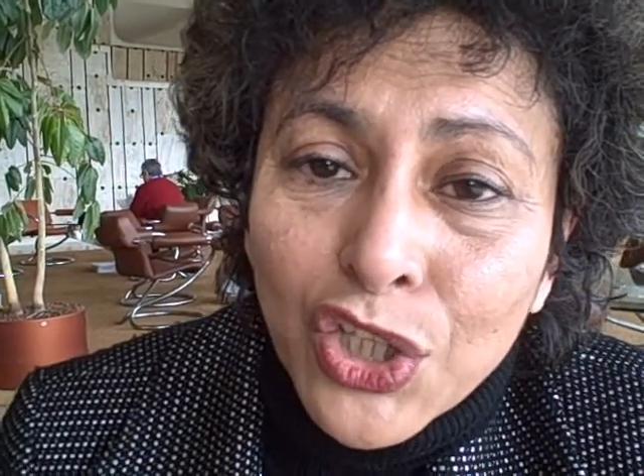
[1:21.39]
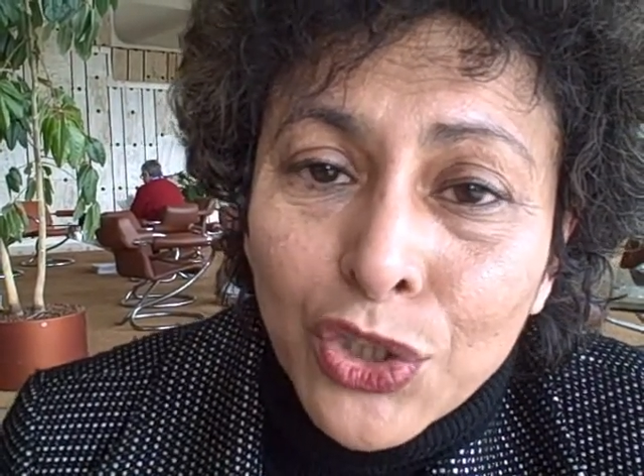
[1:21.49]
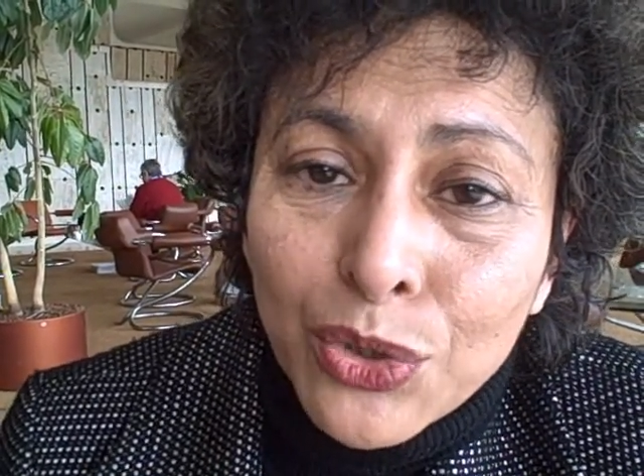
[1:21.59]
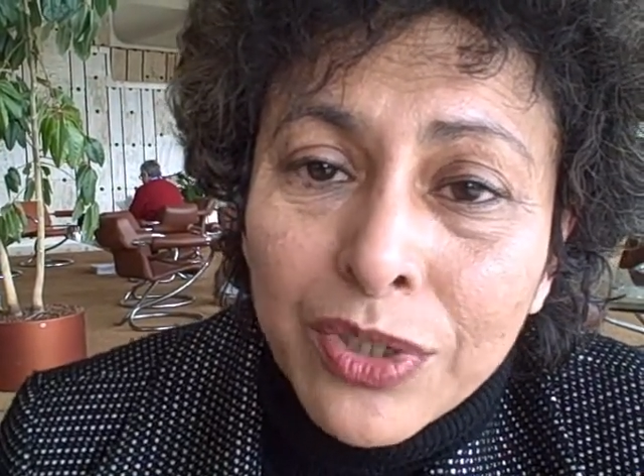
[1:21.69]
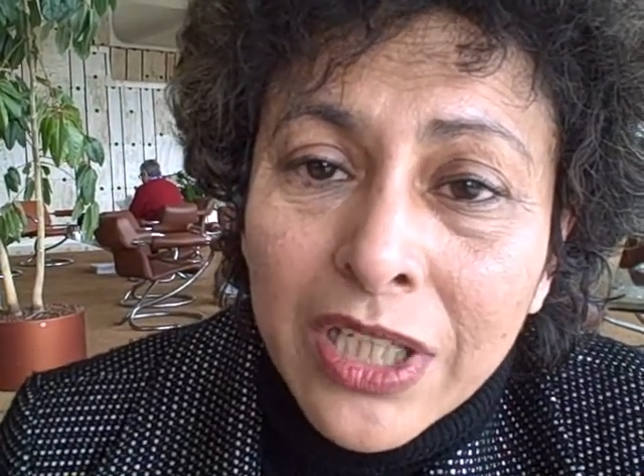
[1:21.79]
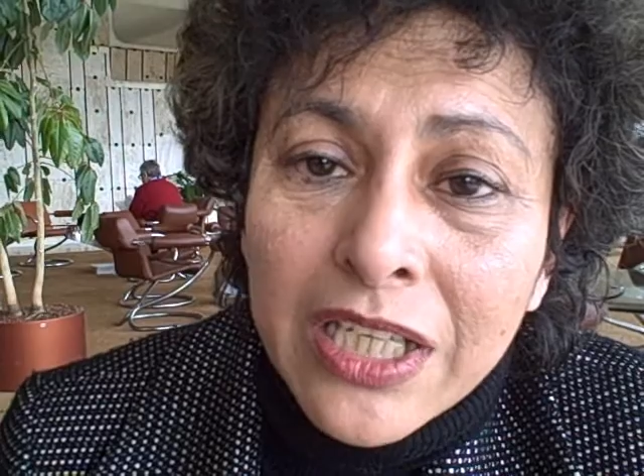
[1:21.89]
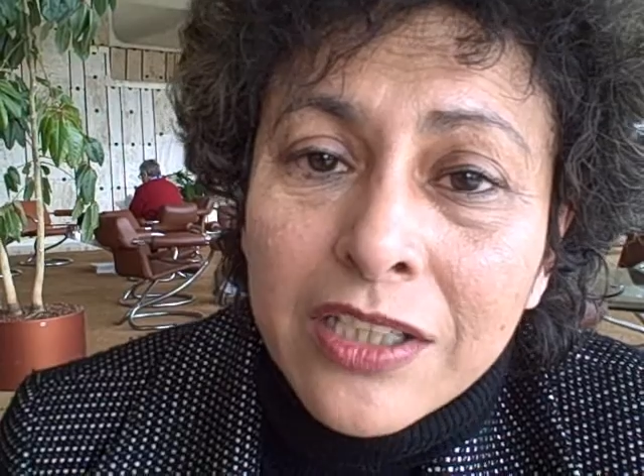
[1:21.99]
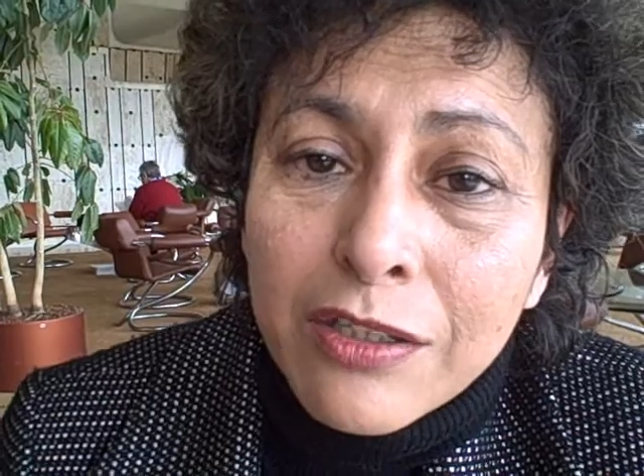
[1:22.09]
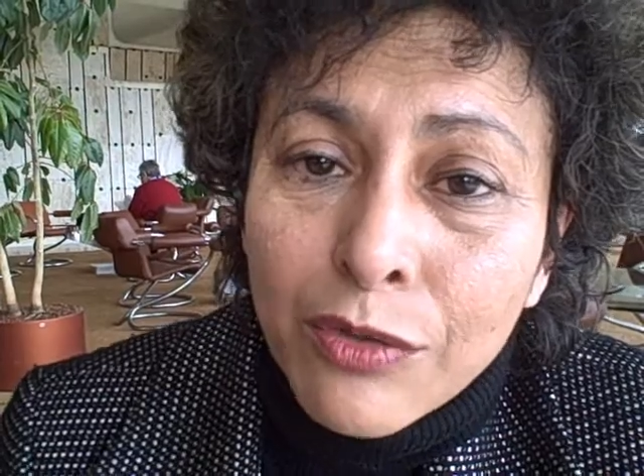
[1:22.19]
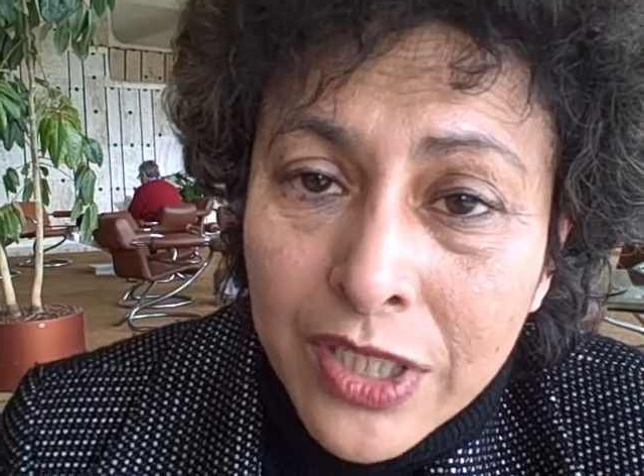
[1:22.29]
you
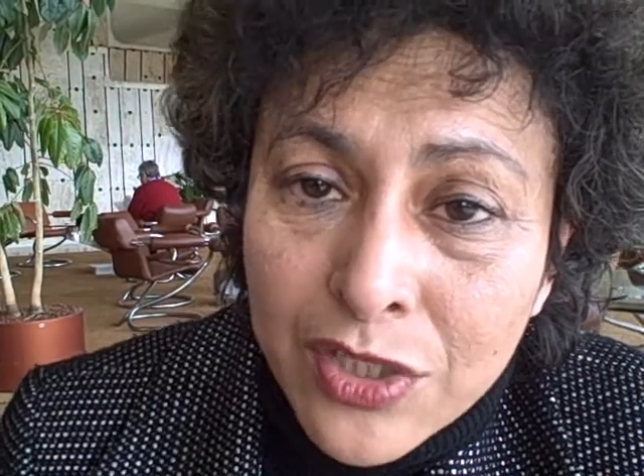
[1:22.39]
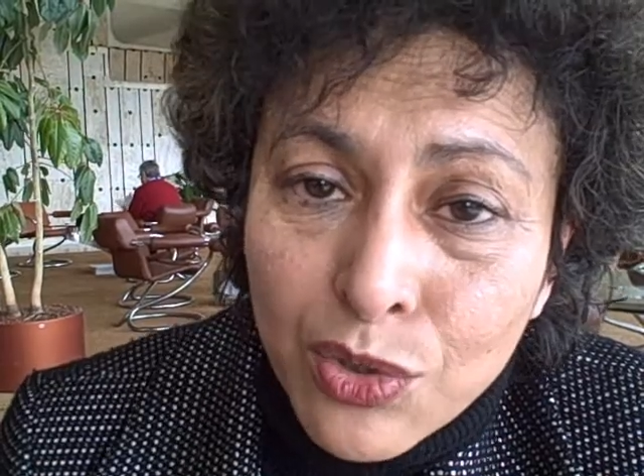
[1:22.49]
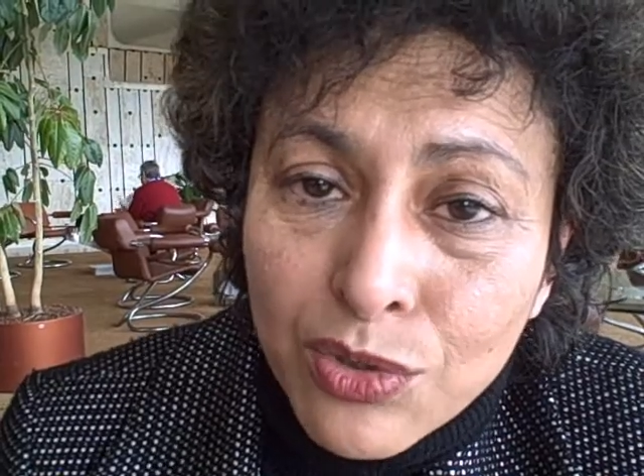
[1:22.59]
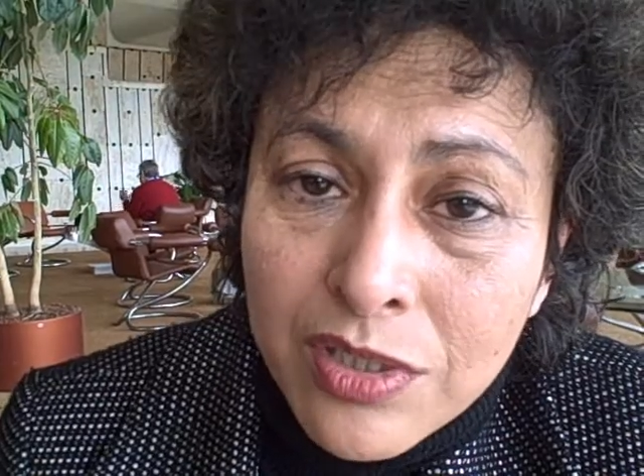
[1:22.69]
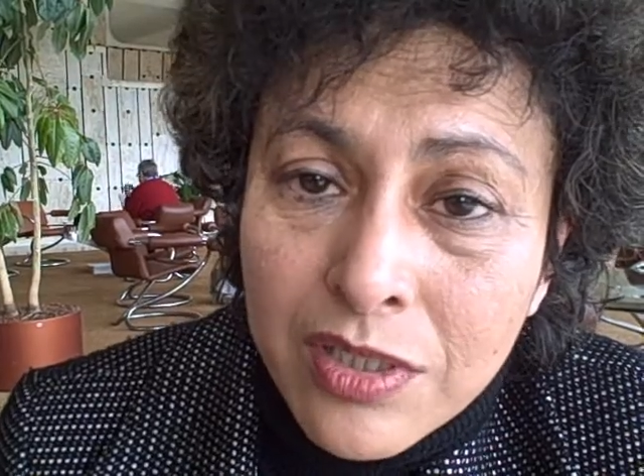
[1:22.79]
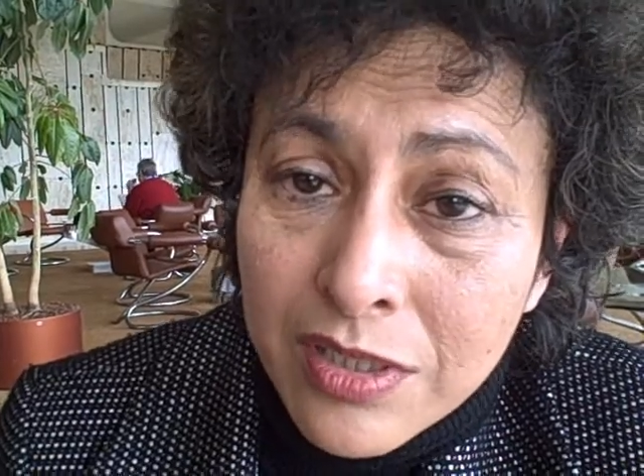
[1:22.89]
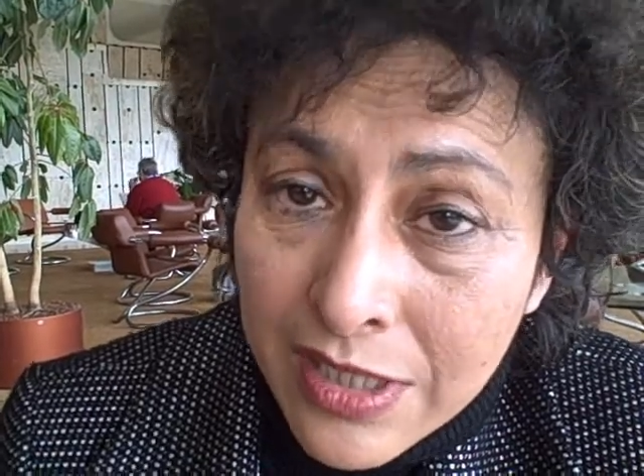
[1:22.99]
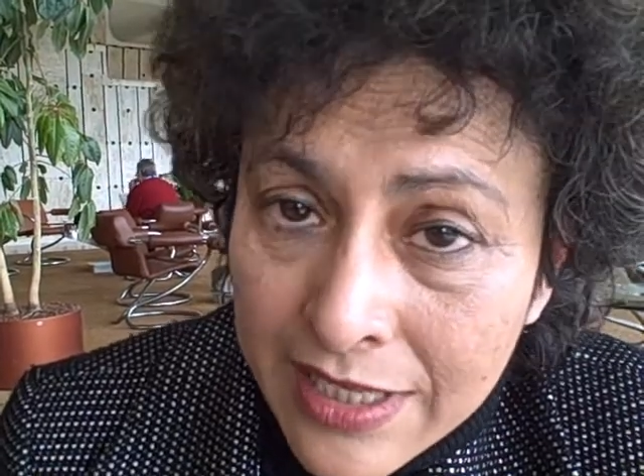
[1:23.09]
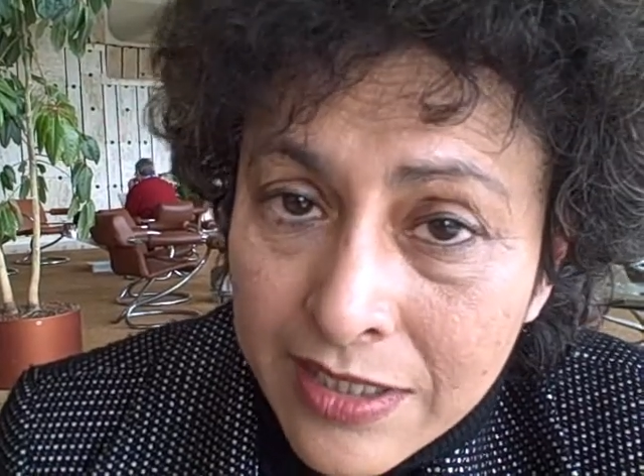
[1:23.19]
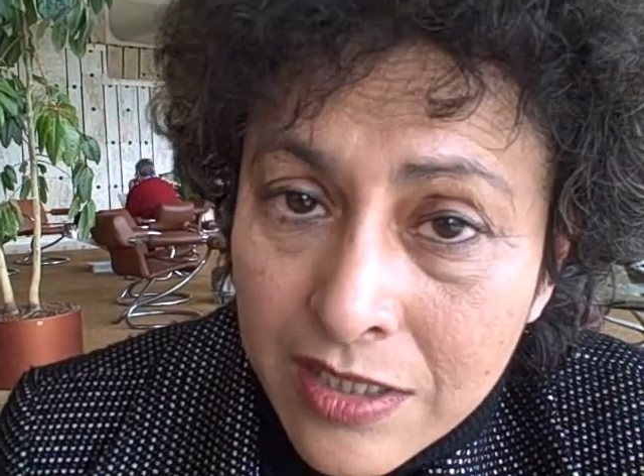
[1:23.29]
need resources,
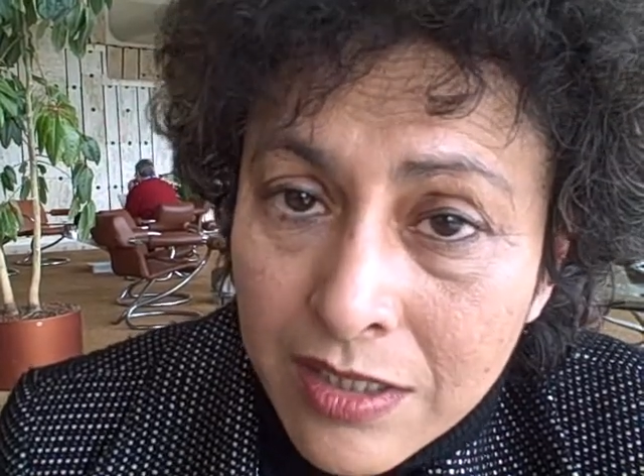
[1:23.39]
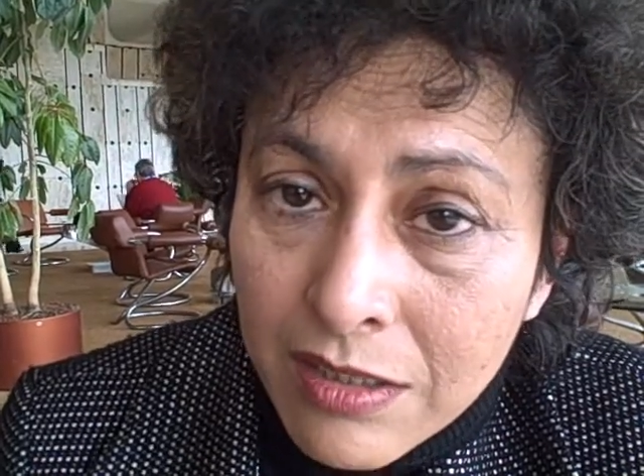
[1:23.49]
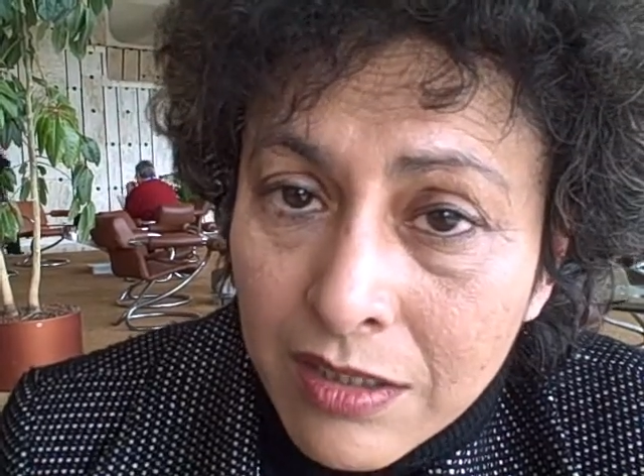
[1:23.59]
yes.